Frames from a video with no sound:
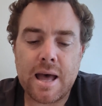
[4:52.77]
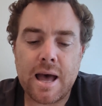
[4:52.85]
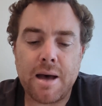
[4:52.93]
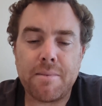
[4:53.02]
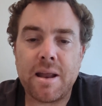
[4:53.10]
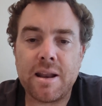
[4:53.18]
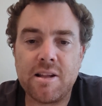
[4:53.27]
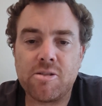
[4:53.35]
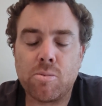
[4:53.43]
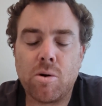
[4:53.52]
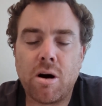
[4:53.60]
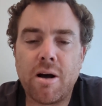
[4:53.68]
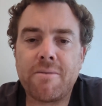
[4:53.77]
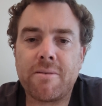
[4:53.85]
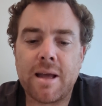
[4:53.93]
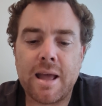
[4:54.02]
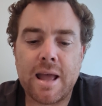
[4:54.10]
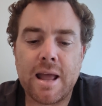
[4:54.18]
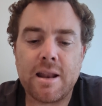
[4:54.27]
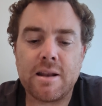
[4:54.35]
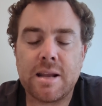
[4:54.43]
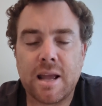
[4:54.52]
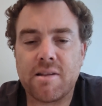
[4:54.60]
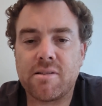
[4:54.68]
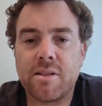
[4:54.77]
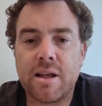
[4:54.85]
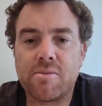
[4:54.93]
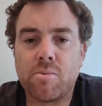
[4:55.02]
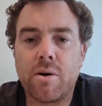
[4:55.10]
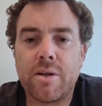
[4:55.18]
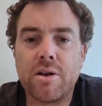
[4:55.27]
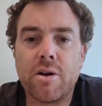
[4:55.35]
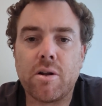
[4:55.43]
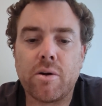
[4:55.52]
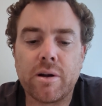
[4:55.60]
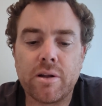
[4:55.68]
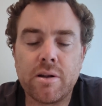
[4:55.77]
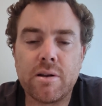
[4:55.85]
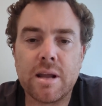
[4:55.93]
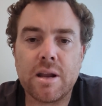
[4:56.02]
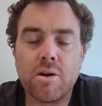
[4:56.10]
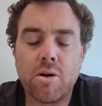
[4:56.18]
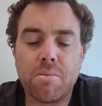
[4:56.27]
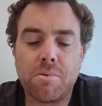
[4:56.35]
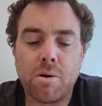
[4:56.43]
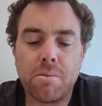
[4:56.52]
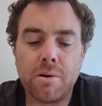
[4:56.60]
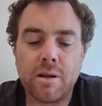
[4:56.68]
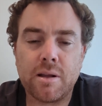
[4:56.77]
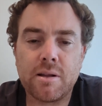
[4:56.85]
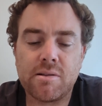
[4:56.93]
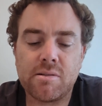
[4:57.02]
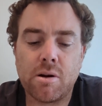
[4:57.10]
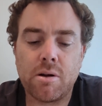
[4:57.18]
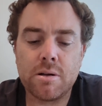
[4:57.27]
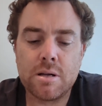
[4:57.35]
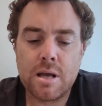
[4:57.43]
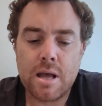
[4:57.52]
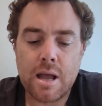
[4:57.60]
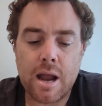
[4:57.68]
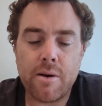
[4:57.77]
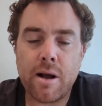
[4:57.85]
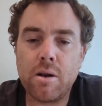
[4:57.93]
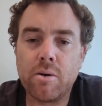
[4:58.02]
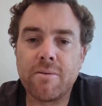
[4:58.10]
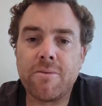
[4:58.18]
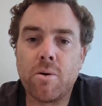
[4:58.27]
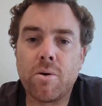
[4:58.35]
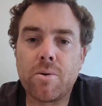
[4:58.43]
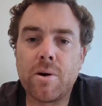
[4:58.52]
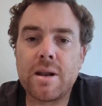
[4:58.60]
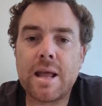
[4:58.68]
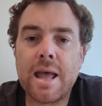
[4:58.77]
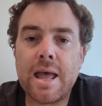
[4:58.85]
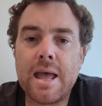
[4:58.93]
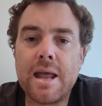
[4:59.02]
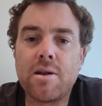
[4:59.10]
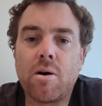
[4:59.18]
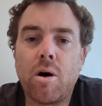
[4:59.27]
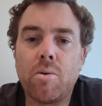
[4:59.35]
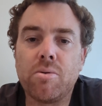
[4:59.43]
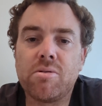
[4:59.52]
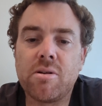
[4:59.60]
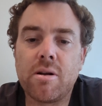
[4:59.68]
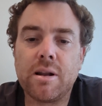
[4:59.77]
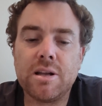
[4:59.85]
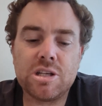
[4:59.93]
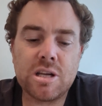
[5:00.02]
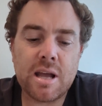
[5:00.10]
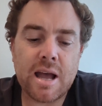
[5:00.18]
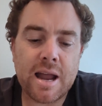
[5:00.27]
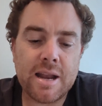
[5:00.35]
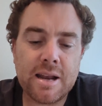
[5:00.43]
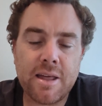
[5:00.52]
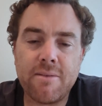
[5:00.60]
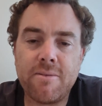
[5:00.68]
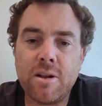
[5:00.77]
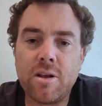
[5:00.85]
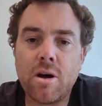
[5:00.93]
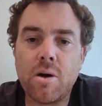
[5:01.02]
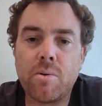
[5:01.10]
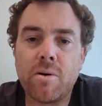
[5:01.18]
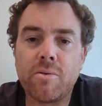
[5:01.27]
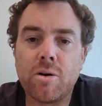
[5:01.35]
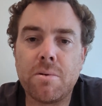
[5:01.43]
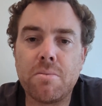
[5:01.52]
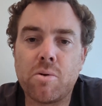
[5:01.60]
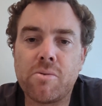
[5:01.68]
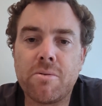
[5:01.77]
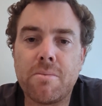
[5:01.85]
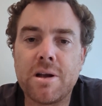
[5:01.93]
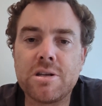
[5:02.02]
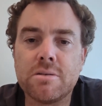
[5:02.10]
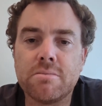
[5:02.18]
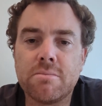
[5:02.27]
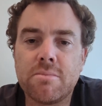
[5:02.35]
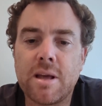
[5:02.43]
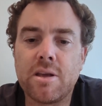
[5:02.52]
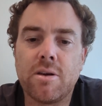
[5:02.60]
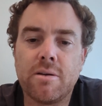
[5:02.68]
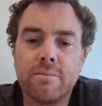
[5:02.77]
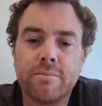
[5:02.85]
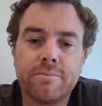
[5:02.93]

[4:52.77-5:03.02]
and his wife, and yeah, so that's why they no longer need her property. So anyway, looking forward to it, and I will certainly share another video when I've got a bit more information. Thank you.